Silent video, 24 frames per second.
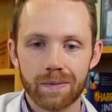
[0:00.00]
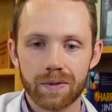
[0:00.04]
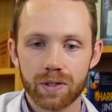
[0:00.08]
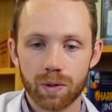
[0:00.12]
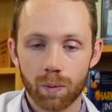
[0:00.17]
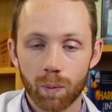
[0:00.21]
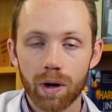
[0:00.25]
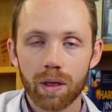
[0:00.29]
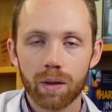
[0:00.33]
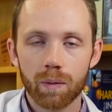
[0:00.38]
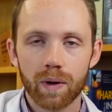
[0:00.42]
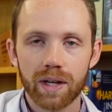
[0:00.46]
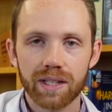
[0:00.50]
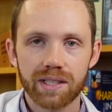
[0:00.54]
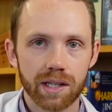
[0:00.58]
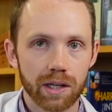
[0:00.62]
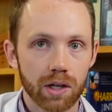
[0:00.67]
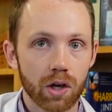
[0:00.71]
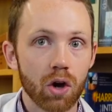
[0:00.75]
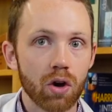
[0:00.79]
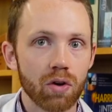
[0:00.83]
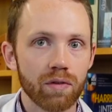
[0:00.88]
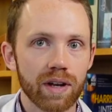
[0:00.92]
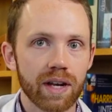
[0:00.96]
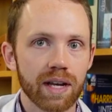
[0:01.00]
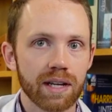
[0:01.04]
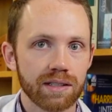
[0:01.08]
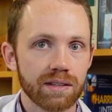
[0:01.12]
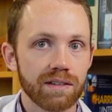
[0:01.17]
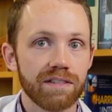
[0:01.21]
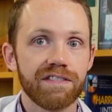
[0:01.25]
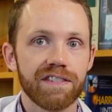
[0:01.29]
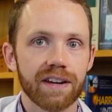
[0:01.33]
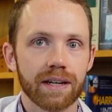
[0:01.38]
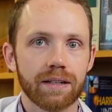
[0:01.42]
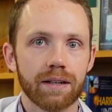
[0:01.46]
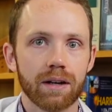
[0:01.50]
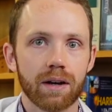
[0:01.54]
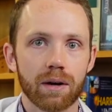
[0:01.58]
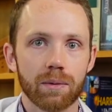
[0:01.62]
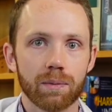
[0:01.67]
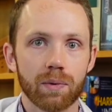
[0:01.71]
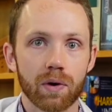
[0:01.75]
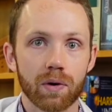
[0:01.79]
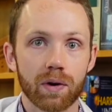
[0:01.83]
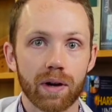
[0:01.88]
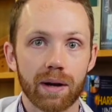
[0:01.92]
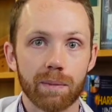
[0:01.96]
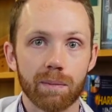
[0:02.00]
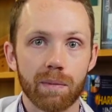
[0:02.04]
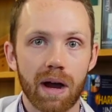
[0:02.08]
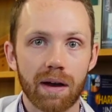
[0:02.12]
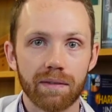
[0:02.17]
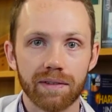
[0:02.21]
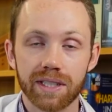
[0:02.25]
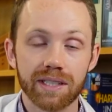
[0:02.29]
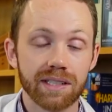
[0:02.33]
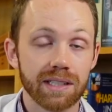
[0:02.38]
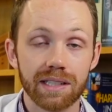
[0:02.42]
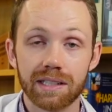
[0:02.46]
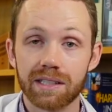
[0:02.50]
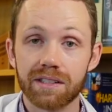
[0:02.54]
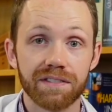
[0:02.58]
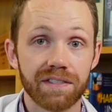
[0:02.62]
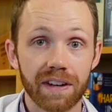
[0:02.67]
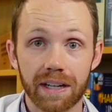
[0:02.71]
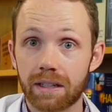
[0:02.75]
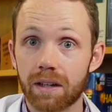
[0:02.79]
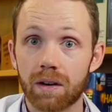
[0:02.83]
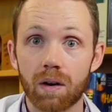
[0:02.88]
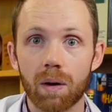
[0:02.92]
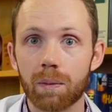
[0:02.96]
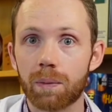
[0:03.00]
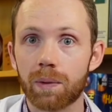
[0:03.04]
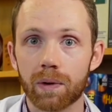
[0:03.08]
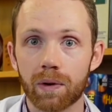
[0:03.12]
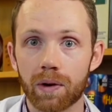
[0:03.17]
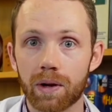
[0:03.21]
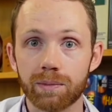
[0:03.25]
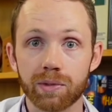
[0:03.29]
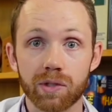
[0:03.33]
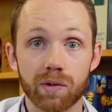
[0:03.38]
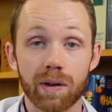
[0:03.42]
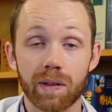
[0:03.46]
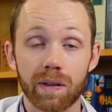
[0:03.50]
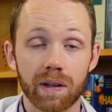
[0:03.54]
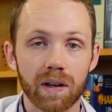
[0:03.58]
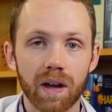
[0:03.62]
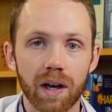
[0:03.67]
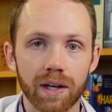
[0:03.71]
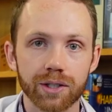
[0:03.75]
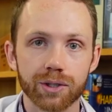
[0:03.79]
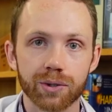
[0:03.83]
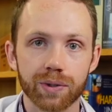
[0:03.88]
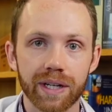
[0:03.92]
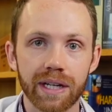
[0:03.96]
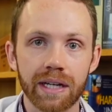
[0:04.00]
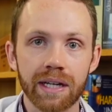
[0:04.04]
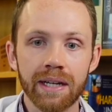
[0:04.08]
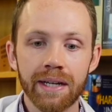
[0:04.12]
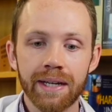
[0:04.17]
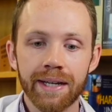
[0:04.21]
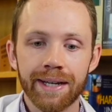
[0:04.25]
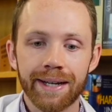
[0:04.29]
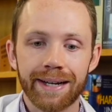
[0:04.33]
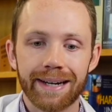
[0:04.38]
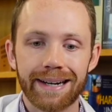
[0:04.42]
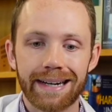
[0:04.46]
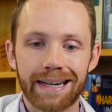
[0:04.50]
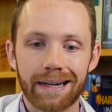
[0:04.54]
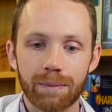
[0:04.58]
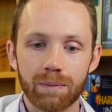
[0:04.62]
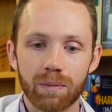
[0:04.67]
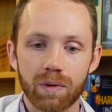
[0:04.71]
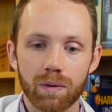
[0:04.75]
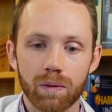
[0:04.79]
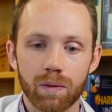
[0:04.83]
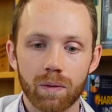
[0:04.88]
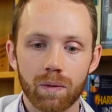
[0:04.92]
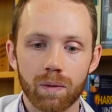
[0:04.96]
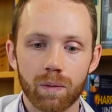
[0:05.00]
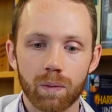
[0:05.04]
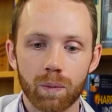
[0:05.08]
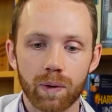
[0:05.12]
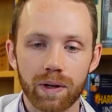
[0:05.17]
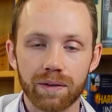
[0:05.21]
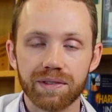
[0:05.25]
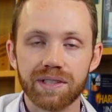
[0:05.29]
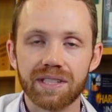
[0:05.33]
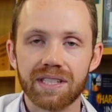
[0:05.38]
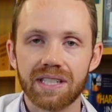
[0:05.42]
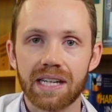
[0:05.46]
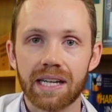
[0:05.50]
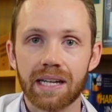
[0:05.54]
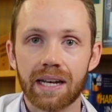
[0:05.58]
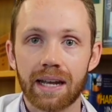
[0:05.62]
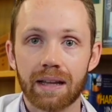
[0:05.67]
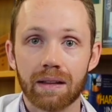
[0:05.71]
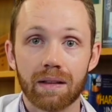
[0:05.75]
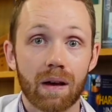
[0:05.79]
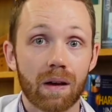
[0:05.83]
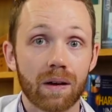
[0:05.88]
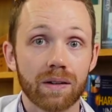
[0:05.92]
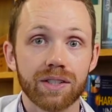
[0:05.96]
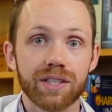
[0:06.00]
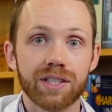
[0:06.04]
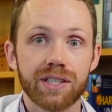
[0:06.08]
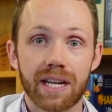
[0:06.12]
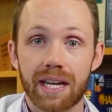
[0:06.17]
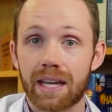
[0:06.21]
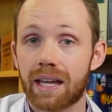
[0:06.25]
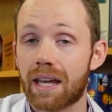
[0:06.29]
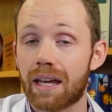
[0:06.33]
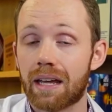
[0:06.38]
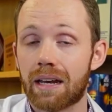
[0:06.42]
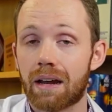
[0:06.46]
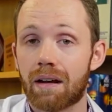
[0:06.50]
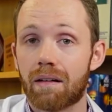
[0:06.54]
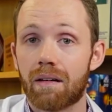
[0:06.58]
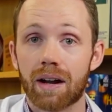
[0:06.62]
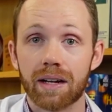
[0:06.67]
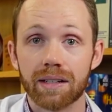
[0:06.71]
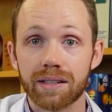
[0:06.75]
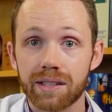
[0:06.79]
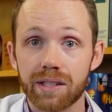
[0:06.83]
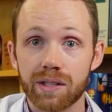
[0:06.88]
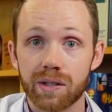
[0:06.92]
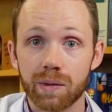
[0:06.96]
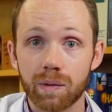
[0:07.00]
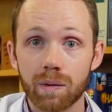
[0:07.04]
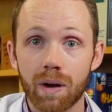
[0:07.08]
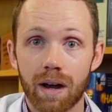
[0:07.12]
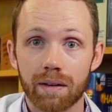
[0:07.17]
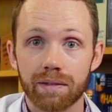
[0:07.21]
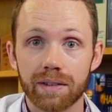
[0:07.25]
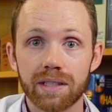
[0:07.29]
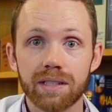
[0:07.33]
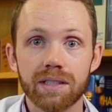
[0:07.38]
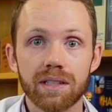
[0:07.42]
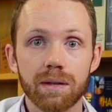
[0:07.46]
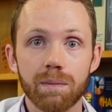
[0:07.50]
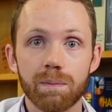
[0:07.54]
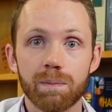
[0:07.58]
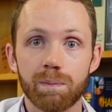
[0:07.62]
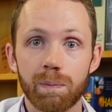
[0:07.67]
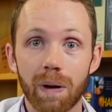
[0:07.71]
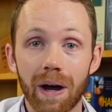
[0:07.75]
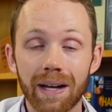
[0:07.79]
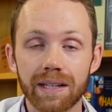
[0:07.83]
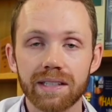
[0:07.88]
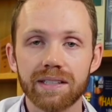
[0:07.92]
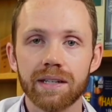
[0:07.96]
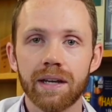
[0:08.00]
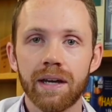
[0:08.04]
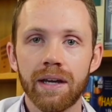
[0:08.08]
So one of the ways that COVID has affected our program, obviously it's affected all programs around the country. We've seen a large tick in our ICU, obviously, but